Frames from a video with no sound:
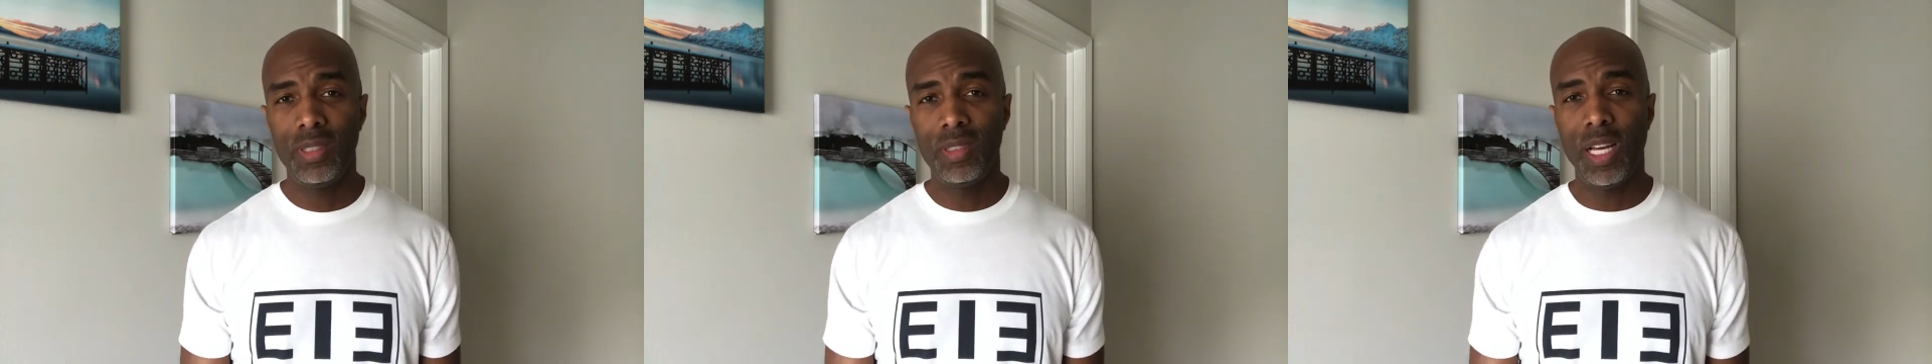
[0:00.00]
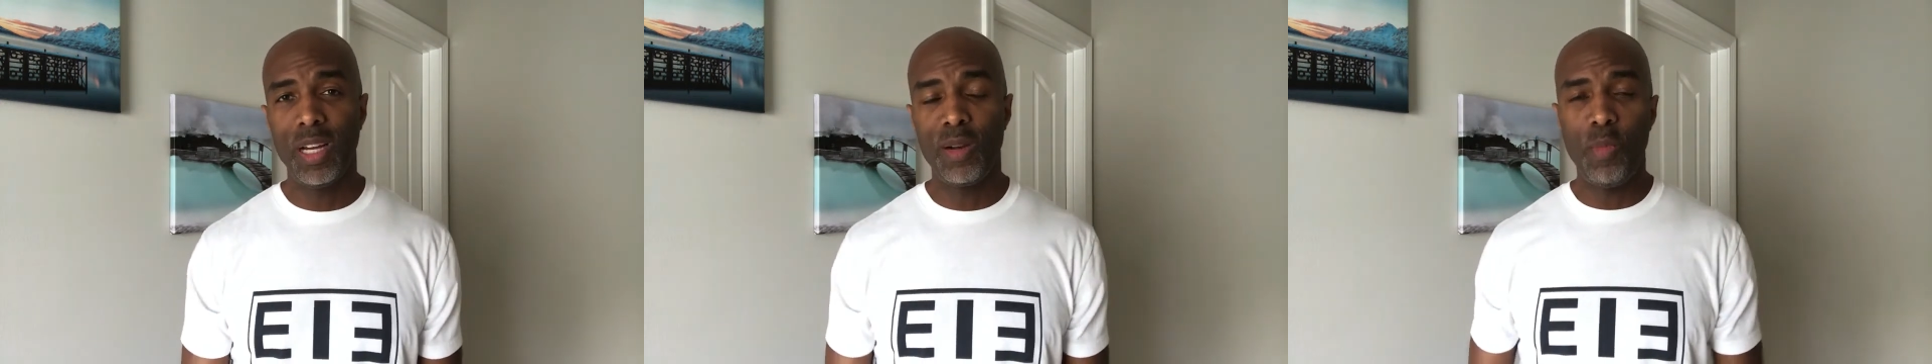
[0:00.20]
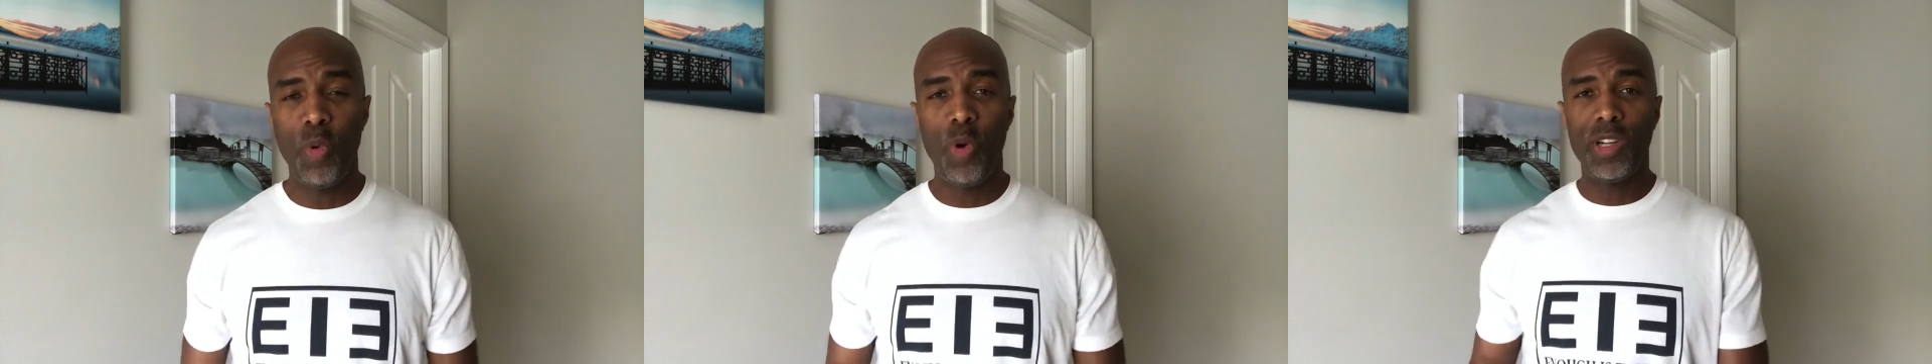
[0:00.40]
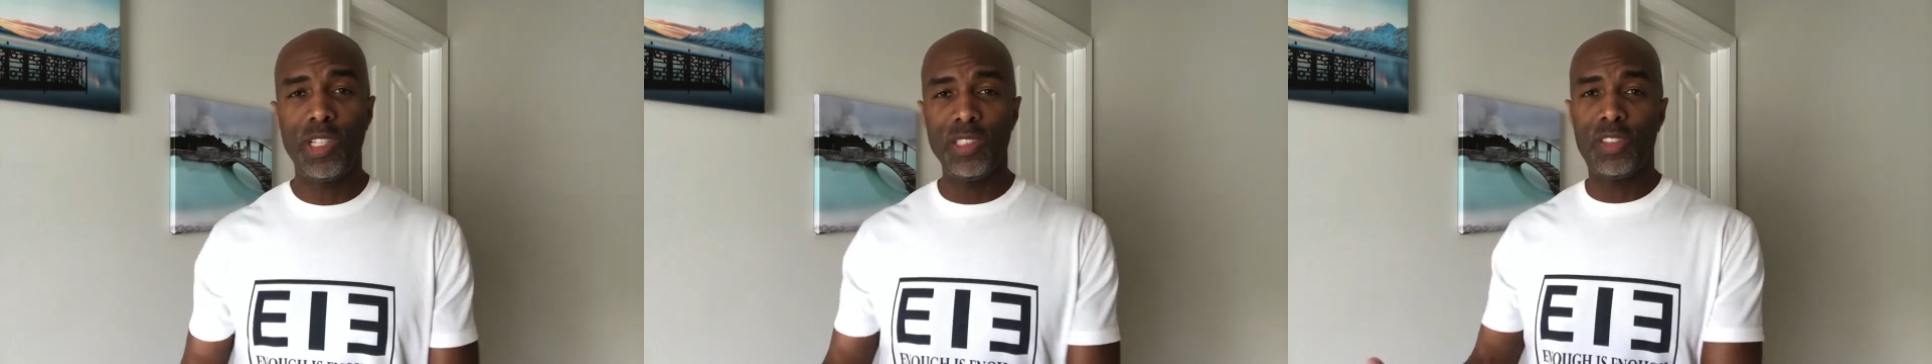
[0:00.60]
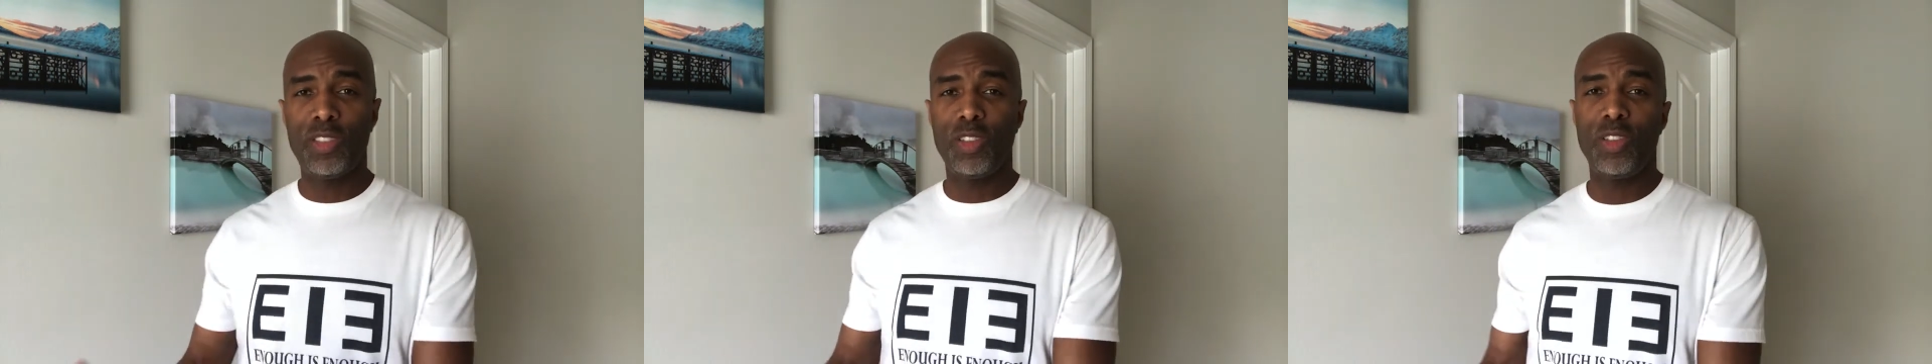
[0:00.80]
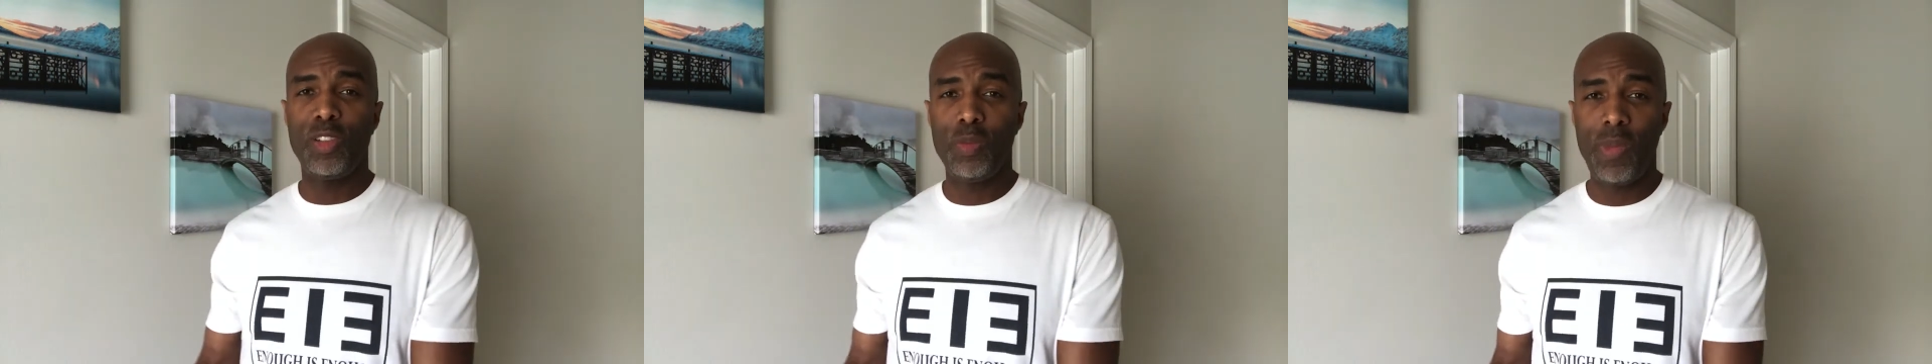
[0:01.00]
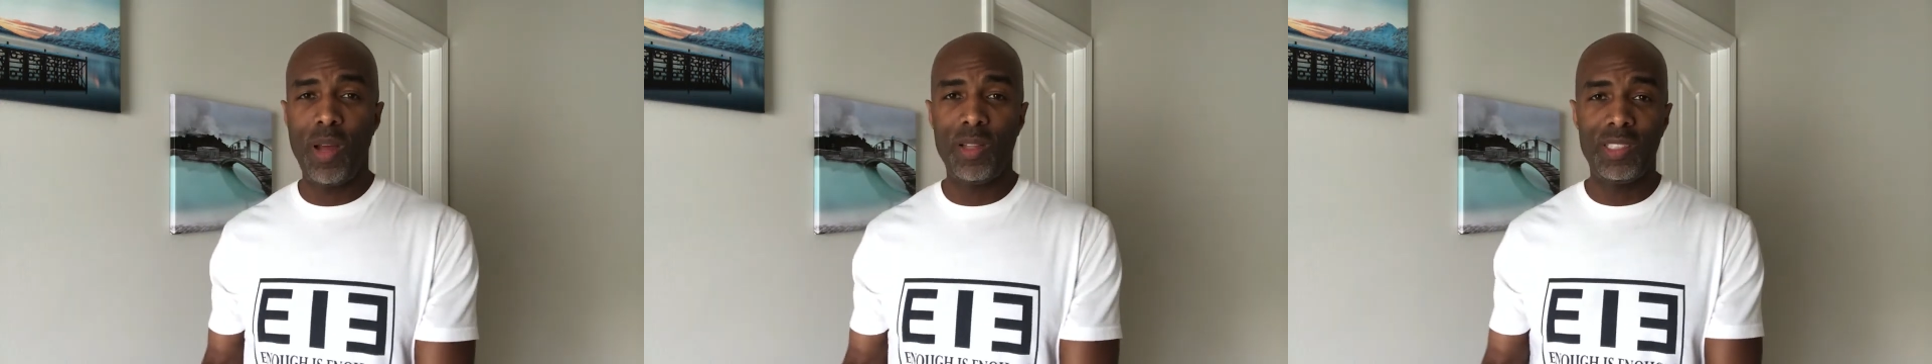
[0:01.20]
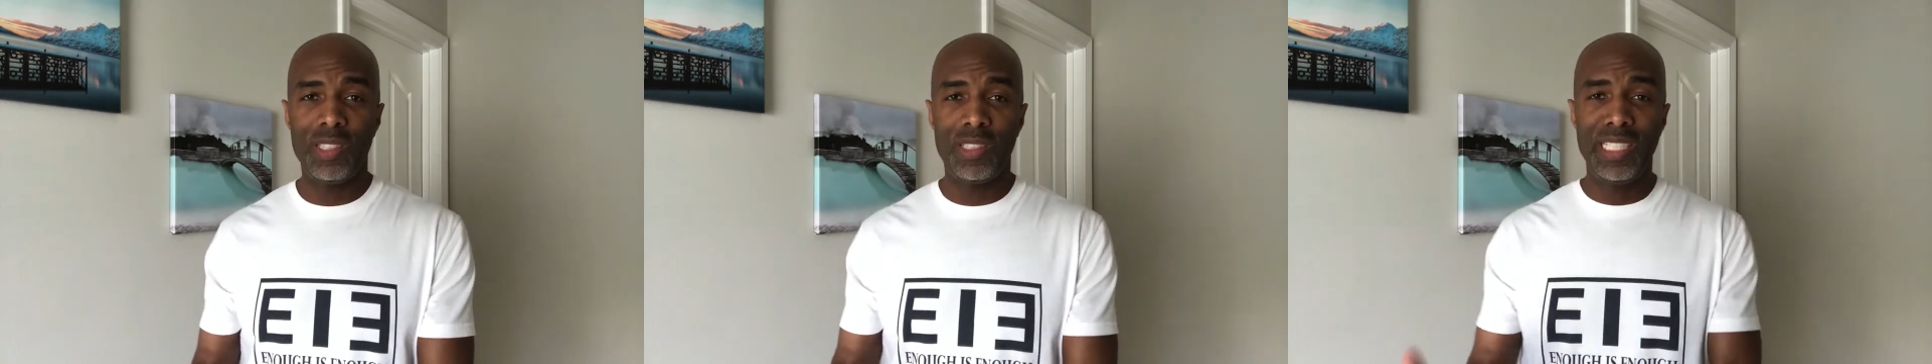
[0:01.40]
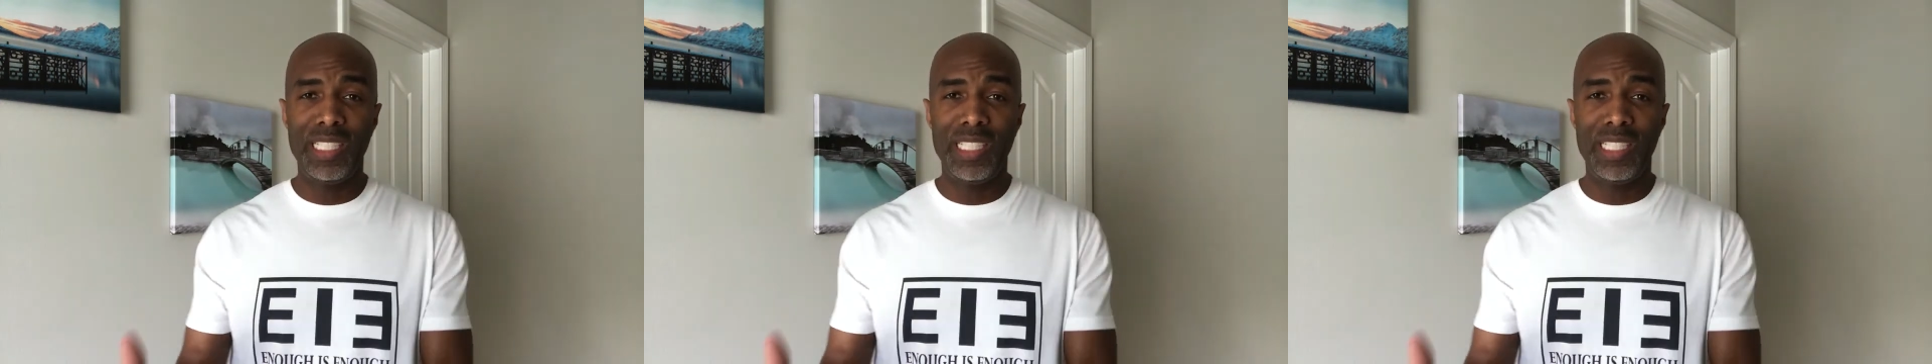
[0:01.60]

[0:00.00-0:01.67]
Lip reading: that are more concerned about their